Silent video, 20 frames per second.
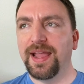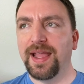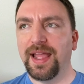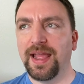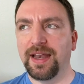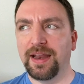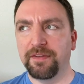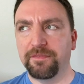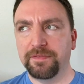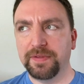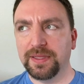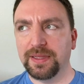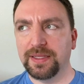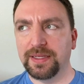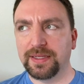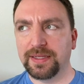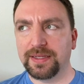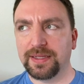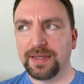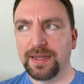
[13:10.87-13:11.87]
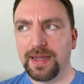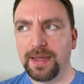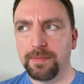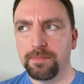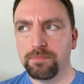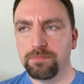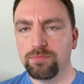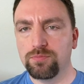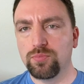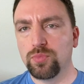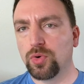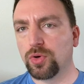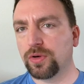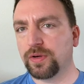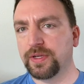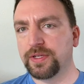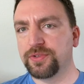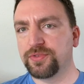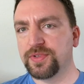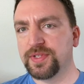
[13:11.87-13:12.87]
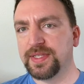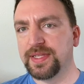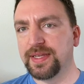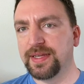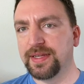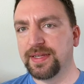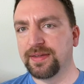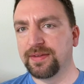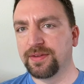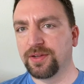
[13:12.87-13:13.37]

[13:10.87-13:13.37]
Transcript: and I feel like I'm more interested in